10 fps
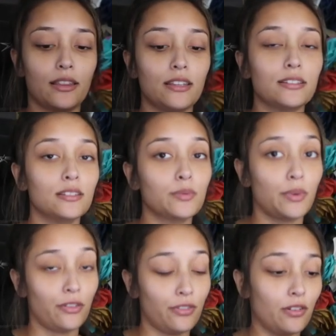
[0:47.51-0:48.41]
This is
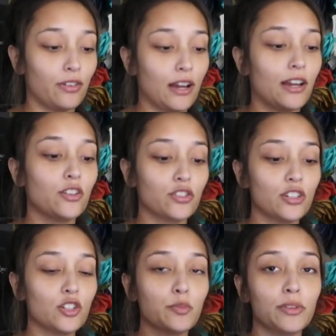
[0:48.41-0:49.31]
my favorite. I usually
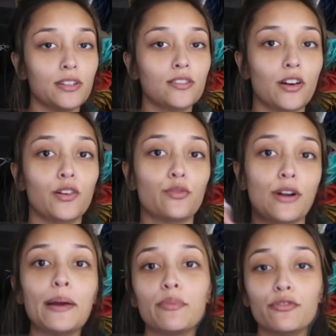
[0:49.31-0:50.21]
just put this on
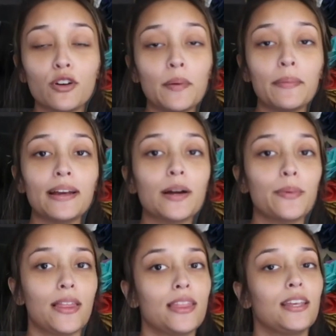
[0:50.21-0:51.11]
right before my makeup
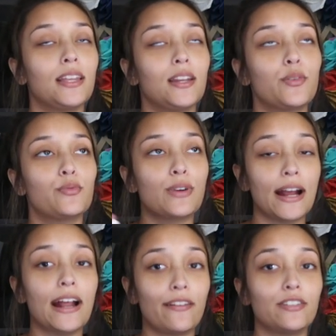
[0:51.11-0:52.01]
and then
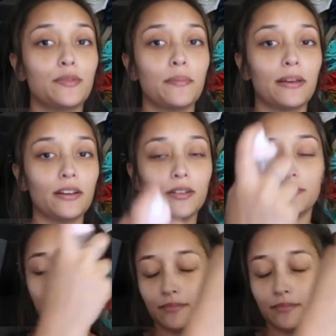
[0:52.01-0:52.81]
right after my makeup.